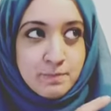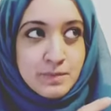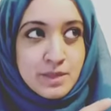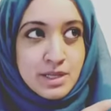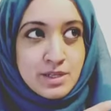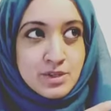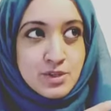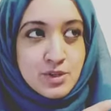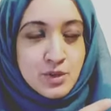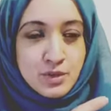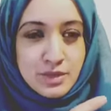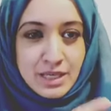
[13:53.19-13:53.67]

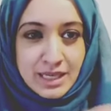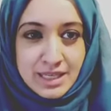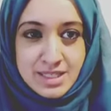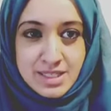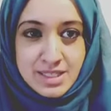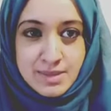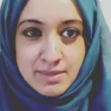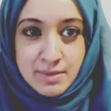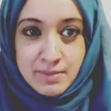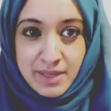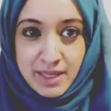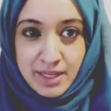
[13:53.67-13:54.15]
So next
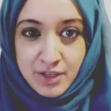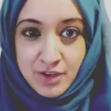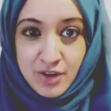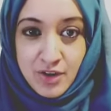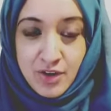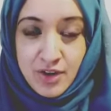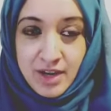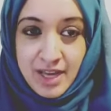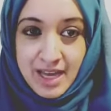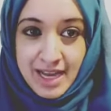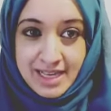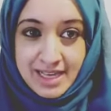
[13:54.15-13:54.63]
time I buy a
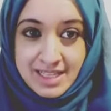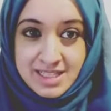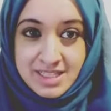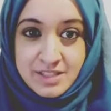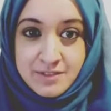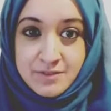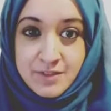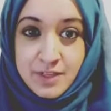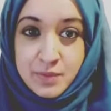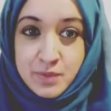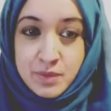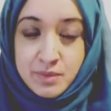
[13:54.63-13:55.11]
car, it has to
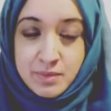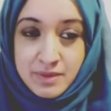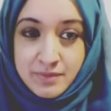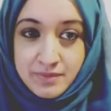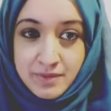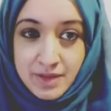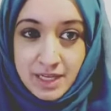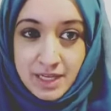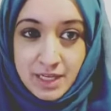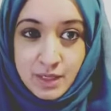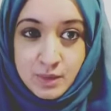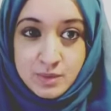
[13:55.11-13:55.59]
fit with my
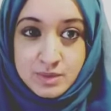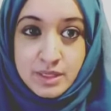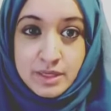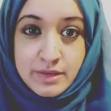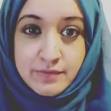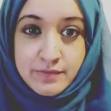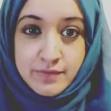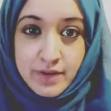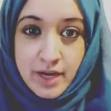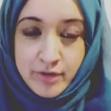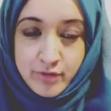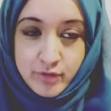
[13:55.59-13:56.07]
values,
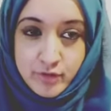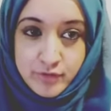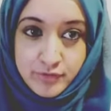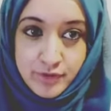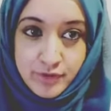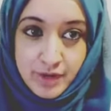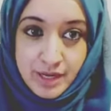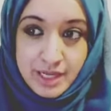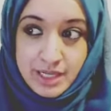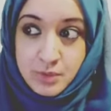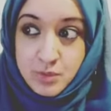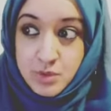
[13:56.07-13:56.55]
environmental
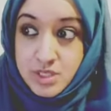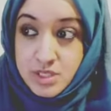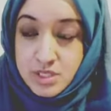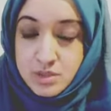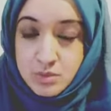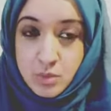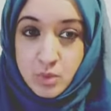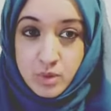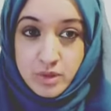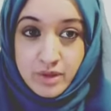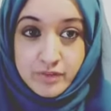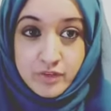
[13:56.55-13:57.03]
friendly, which is the
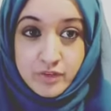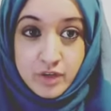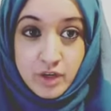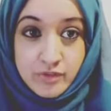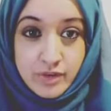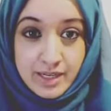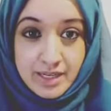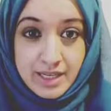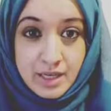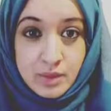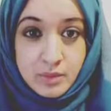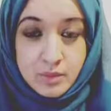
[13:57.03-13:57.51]
one I've got right
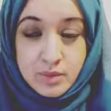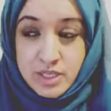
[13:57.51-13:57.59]
now.